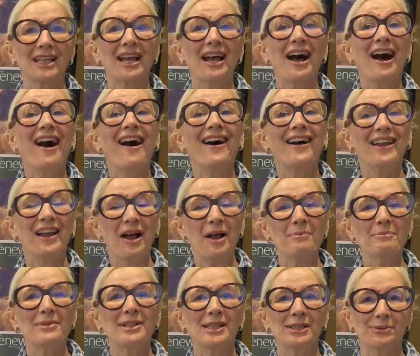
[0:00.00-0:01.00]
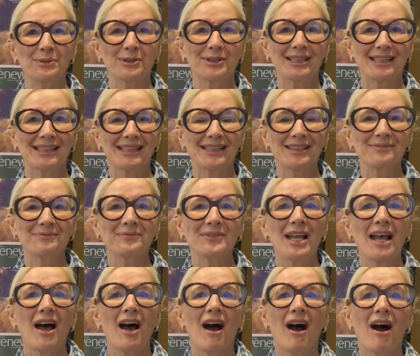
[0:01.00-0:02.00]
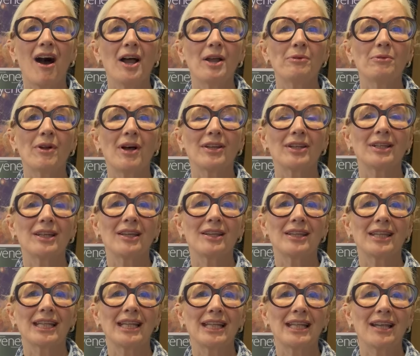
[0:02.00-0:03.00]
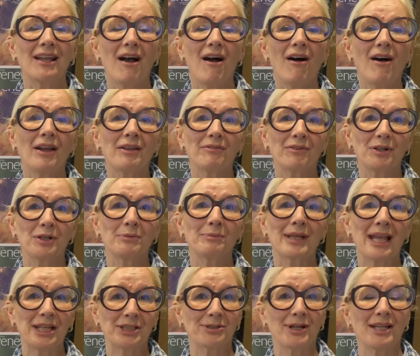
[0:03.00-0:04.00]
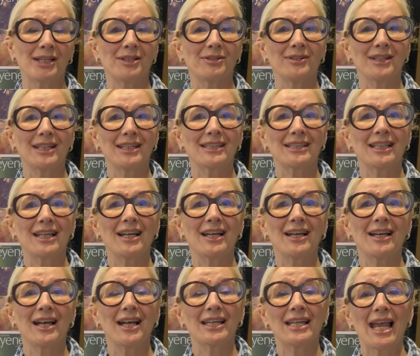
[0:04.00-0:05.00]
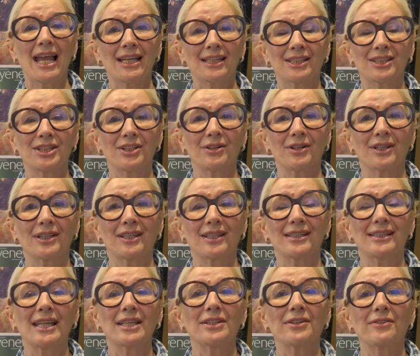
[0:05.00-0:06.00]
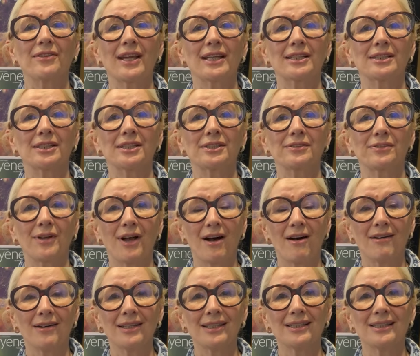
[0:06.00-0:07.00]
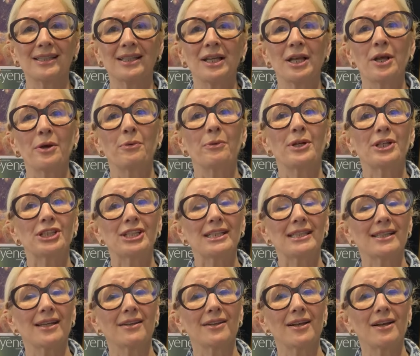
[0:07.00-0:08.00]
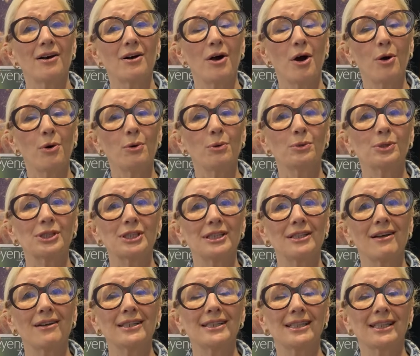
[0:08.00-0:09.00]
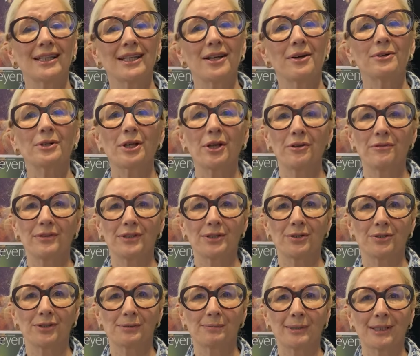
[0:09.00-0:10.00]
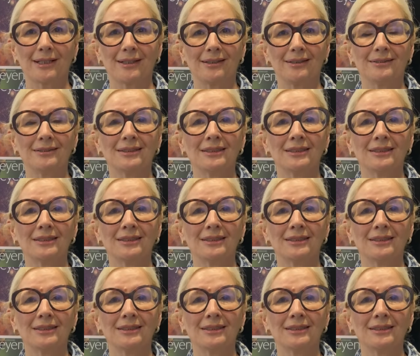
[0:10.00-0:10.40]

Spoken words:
Hi, I'm Liz Wilkinson. I run the high volume cataract unit at Exeter at the Centre of Excellence for Eyes, which is in our old Nightingale COVID hospital.